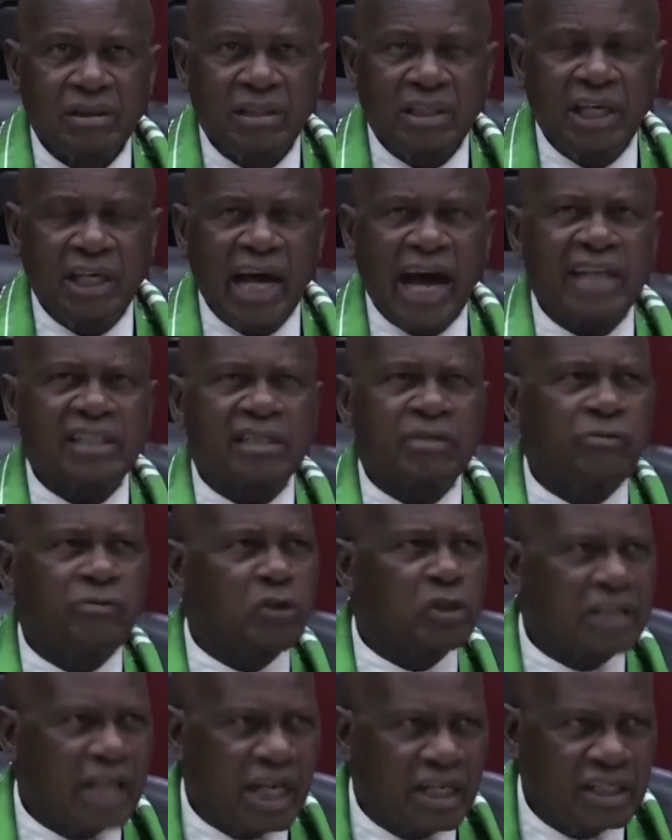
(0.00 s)
They ask
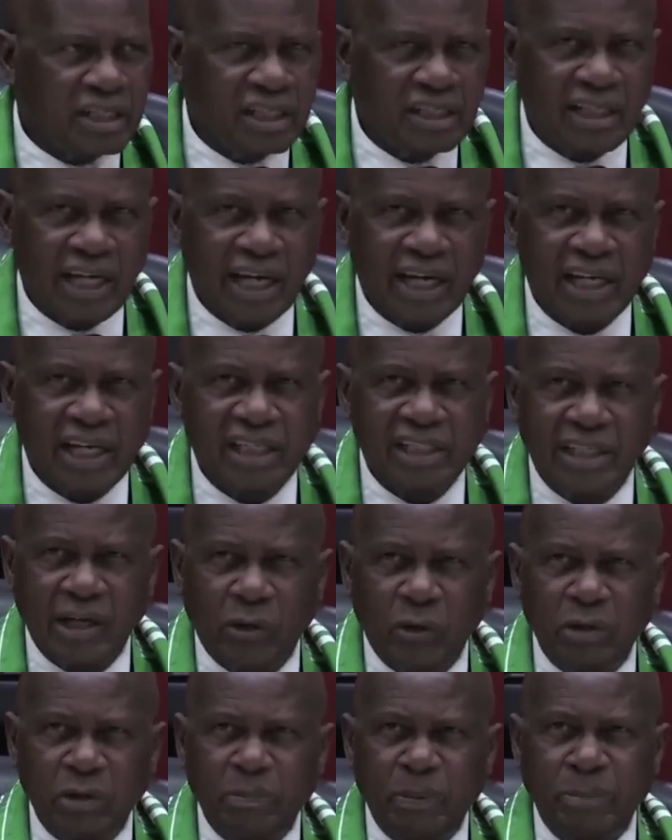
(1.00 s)
for sanctions against
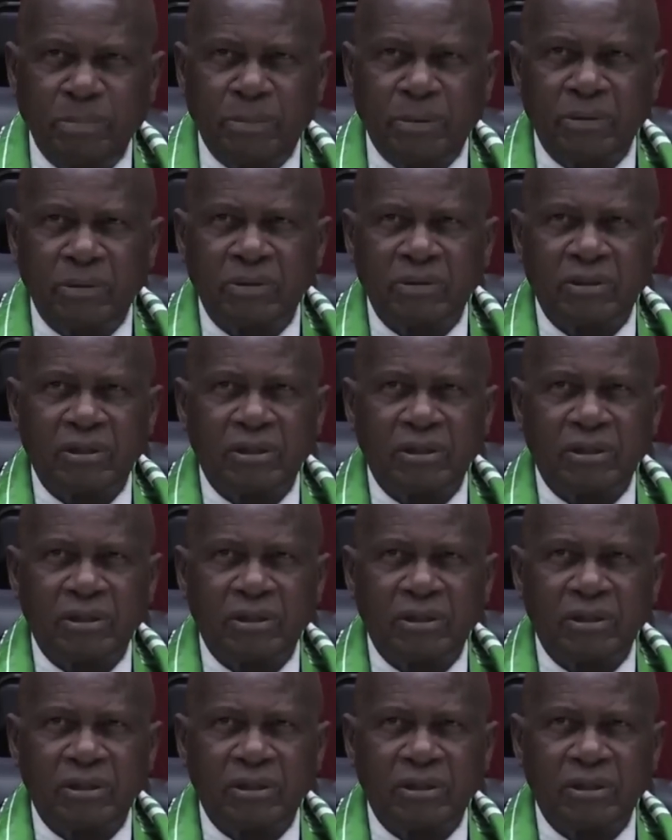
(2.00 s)
their own people.